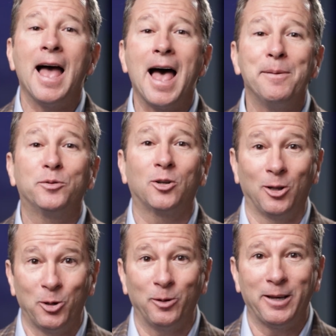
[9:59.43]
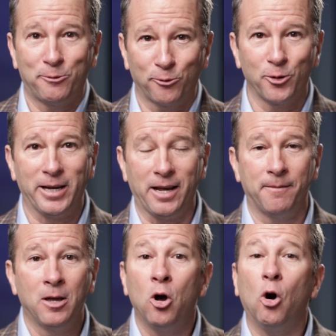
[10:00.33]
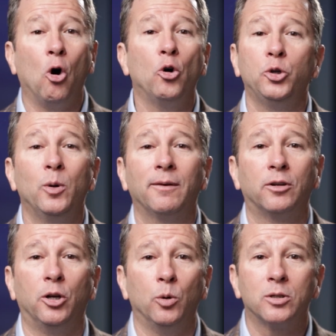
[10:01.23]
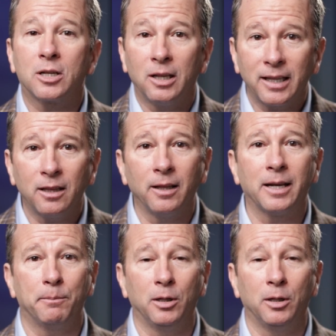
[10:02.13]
absolutely free. All you have to do is click the link